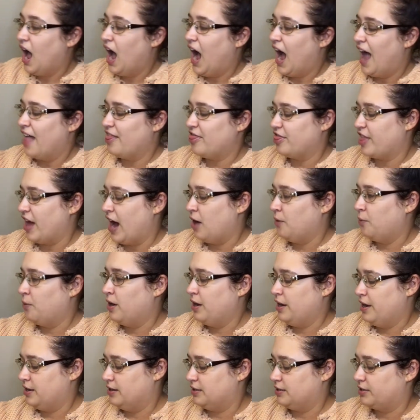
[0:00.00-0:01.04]
And that
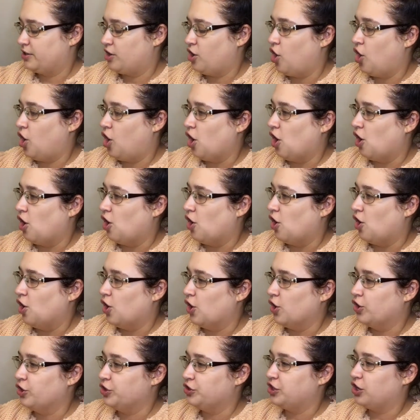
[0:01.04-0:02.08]
one is
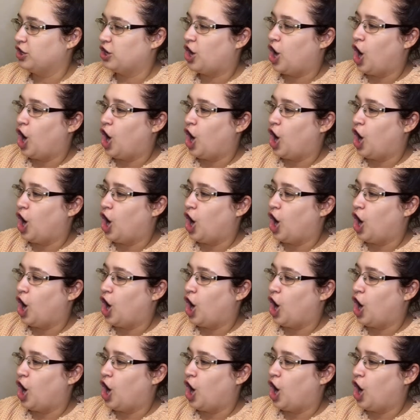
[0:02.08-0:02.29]
called